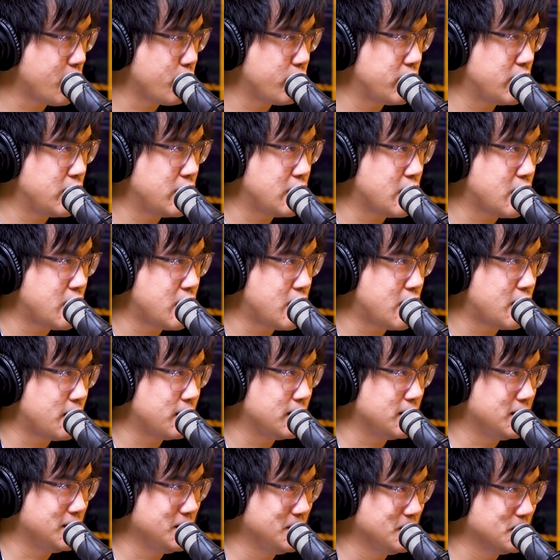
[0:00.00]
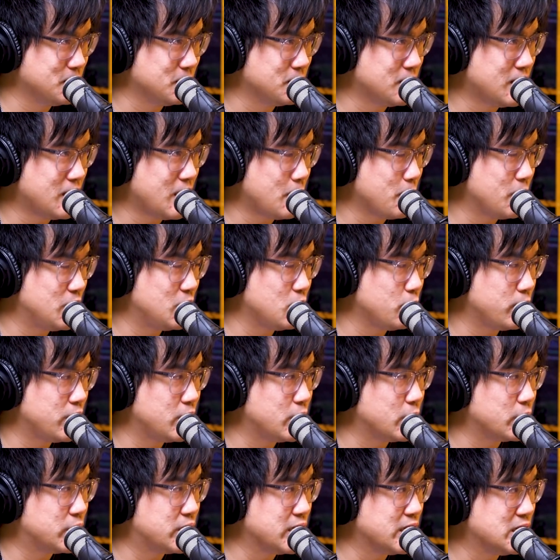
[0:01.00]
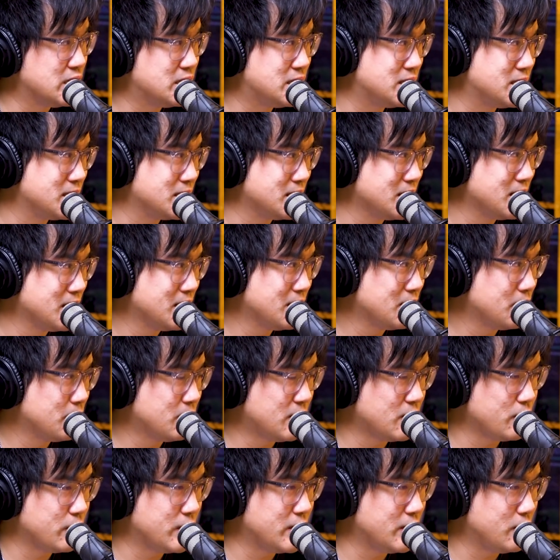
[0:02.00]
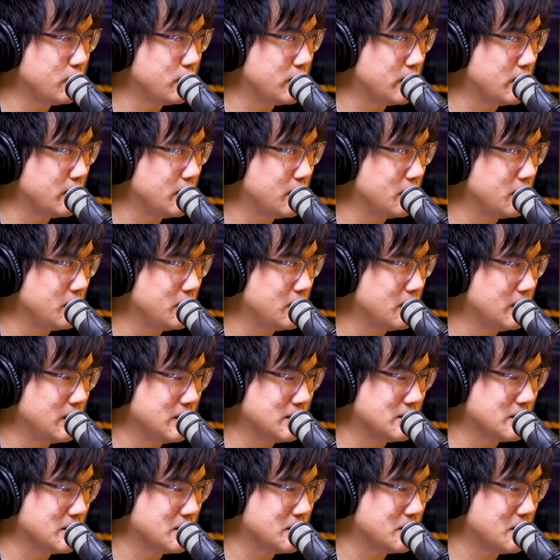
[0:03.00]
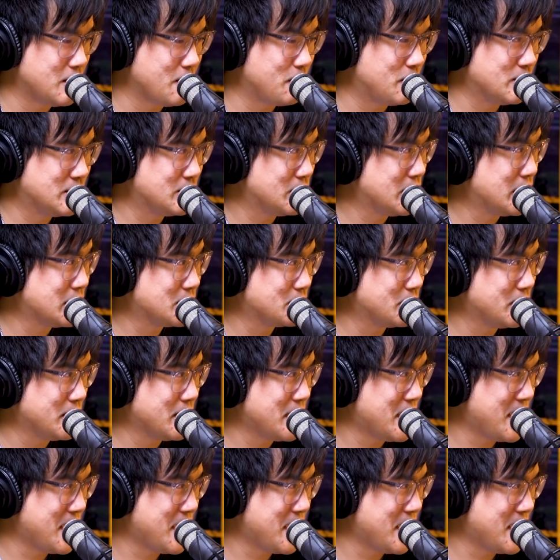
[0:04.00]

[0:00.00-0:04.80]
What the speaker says: We, I mean, nobody noticed, but we didn't release an episode last week.